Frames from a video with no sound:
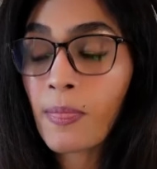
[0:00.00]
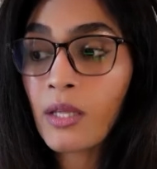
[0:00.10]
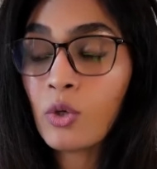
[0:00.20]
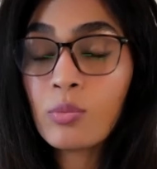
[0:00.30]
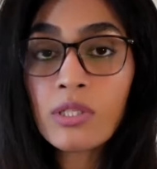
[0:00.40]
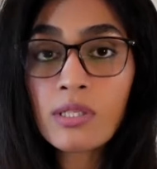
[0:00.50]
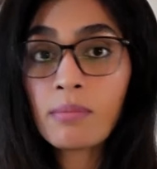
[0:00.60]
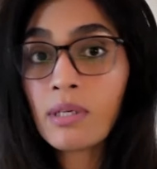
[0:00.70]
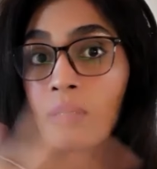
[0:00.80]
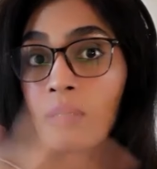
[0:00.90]
humans are
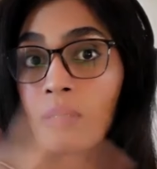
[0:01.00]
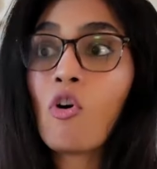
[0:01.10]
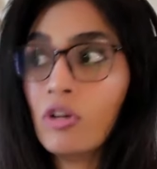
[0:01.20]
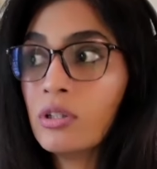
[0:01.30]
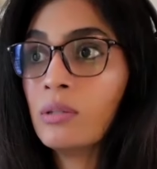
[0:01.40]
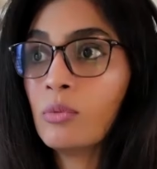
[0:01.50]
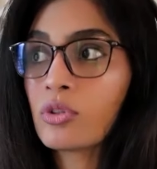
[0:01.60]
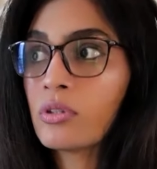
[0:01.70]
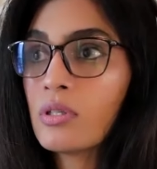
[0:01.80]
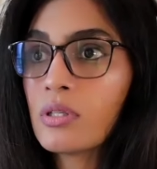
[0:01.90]
made up of all the
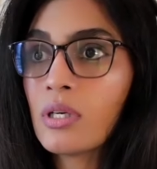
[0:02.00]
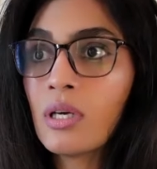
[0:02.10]
emotions,